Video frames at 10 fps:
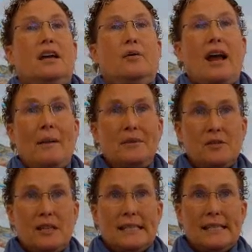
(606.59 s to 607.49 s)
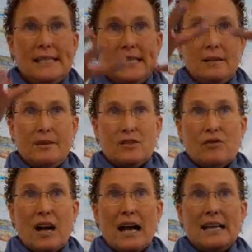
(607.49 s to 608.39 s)
And what happens when the steam is
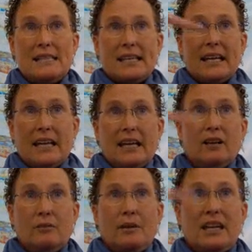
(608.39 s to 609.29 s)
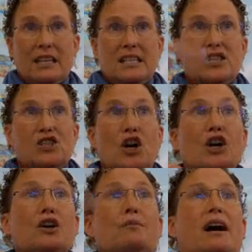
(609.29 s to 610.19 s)
rising, it'll make these
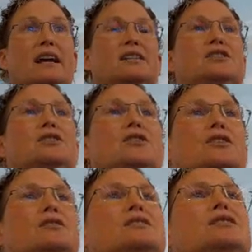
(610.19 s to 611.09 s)
turbines turn.